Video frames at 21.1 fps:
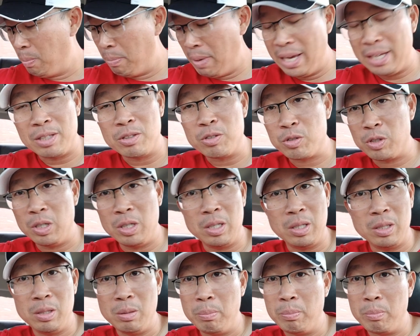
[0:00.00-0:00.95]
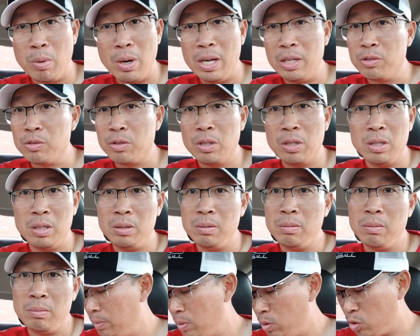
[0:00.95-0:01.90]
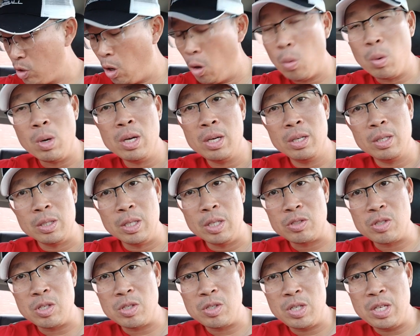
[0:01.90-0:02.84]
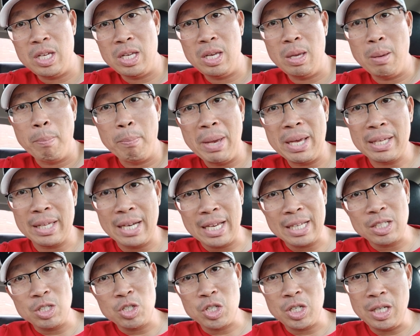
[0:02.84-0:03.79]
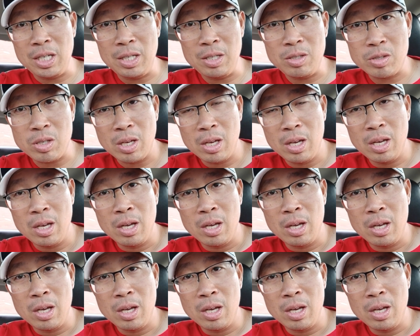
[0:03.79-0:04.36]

Bacon's good, the bread's good. So this is the bacon, egg, and cheese